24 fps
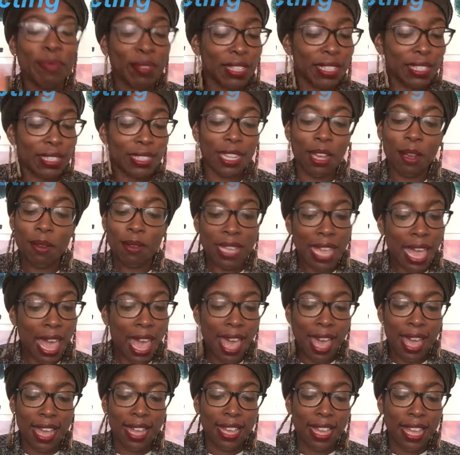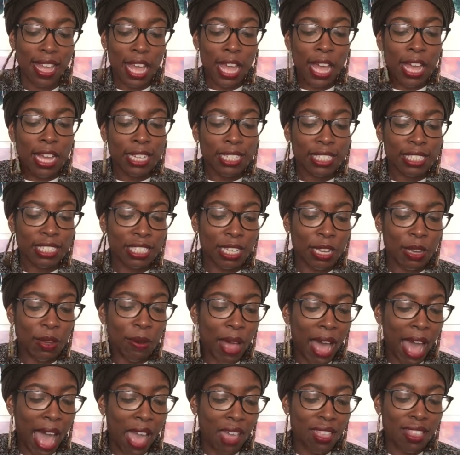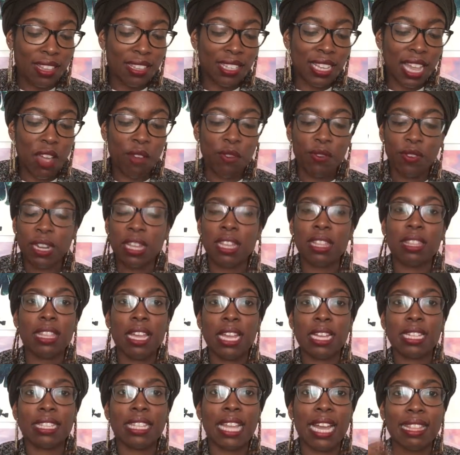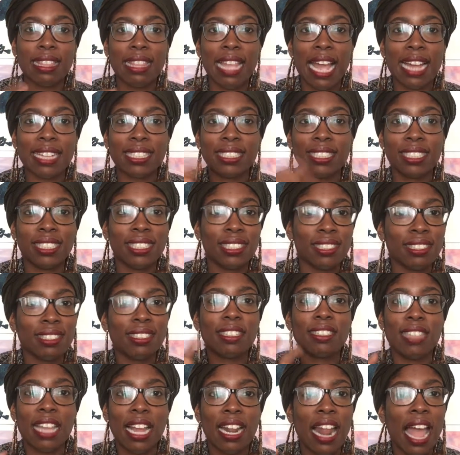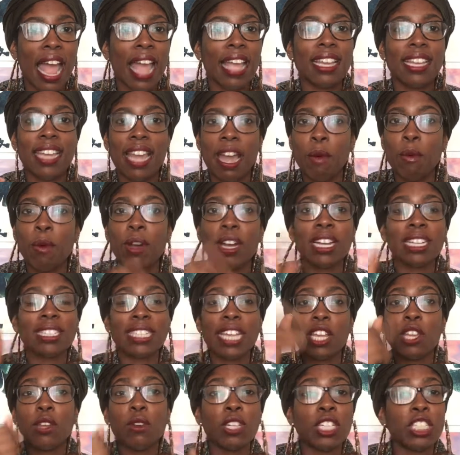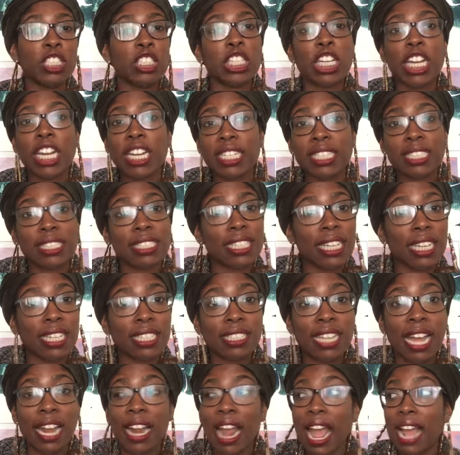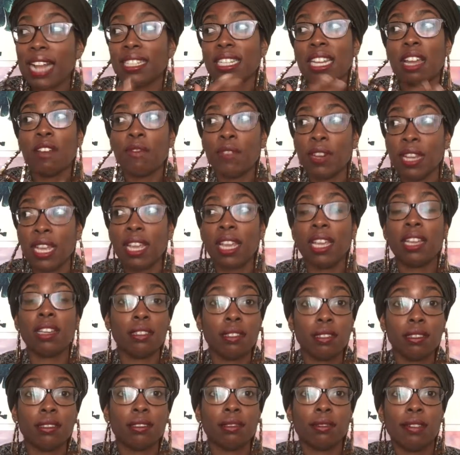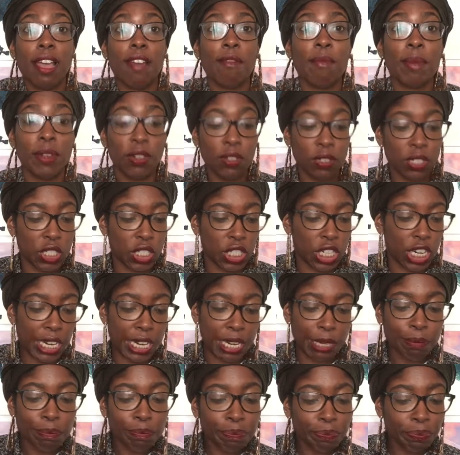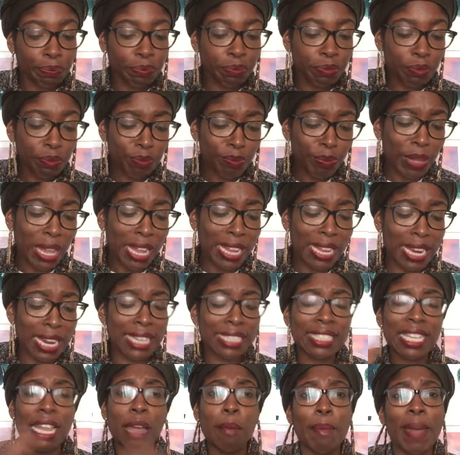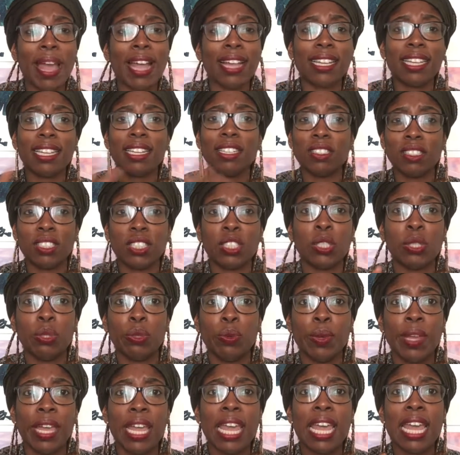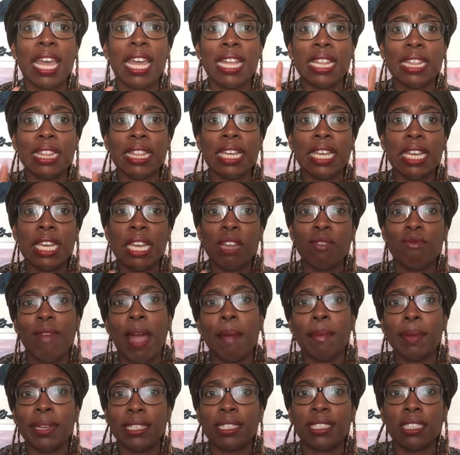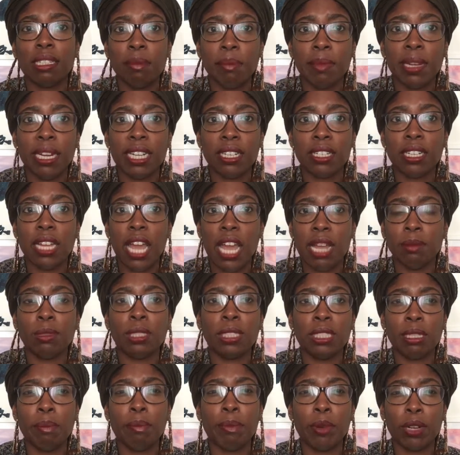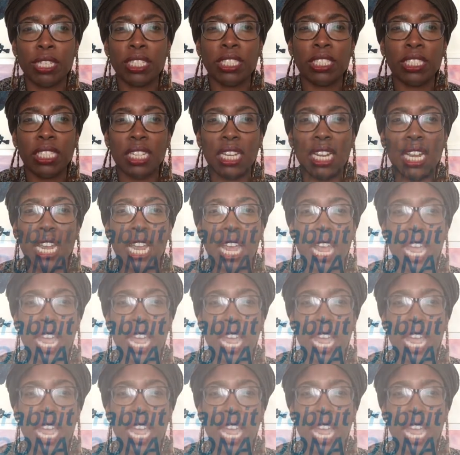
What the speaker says: So yeah, so I definitely think that they're like, yeah, we're gonna take you on a journey, sis. And I definitely have been on a journey. Now let's get back to the rabbit symbology